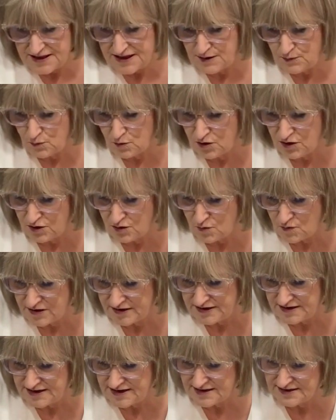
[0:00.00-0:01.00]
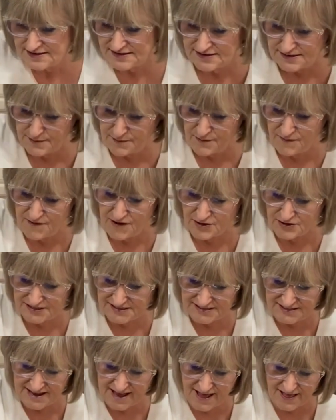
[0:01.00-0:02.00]
then we're going to get some of our
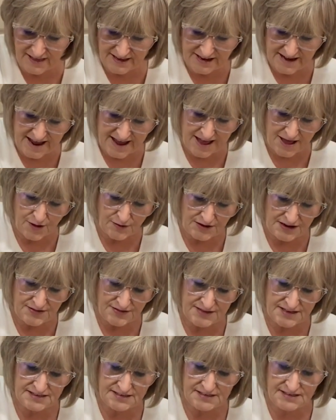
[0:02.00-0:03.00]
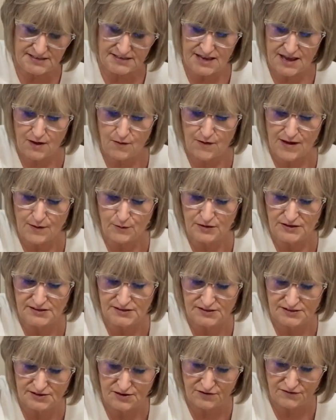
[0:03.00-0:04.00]
salad out, and this is how I would
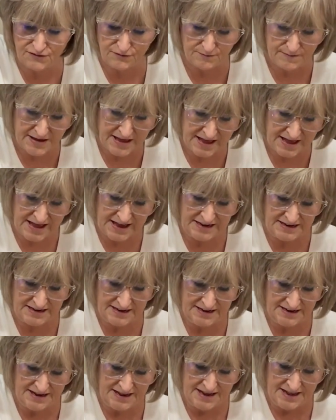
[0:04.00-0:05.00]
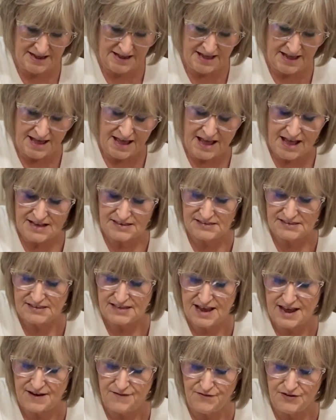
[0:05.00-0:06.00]
serve mine. I
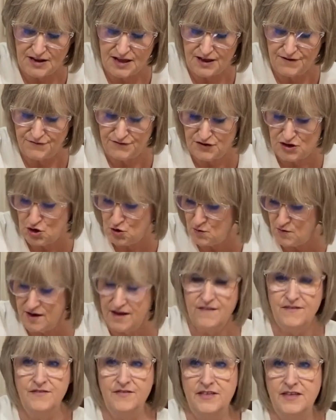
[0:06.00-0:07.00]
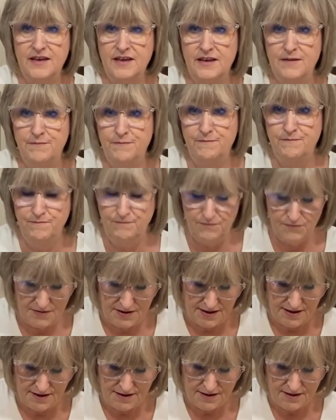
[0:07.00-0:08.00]
saved a few of the
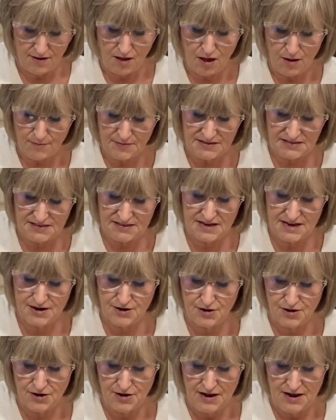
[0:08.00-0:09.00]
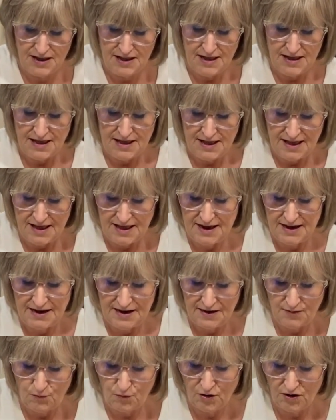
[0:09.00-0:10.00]
almonds here,
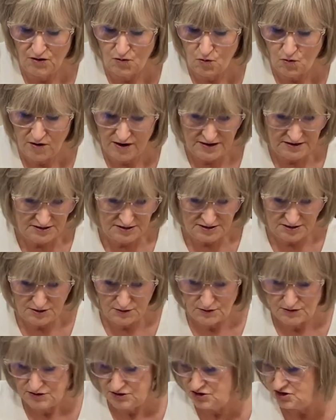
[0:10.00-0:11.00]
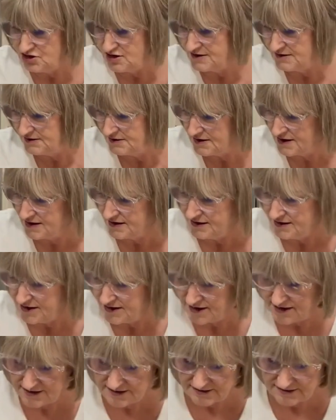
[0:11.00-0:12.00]
and we're going to do it just like
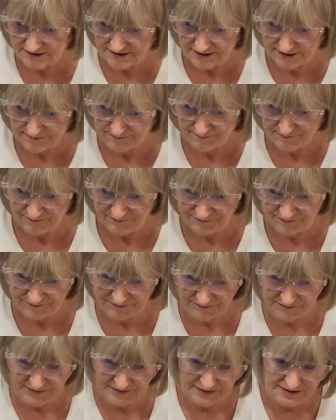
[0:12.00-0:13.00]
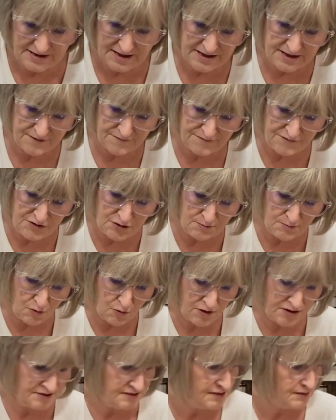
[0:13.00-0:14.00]
this. Take a few
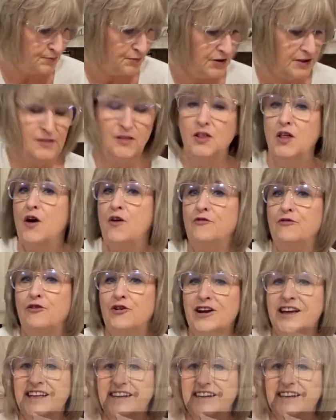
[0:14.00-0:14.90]
more and sprinkle over it.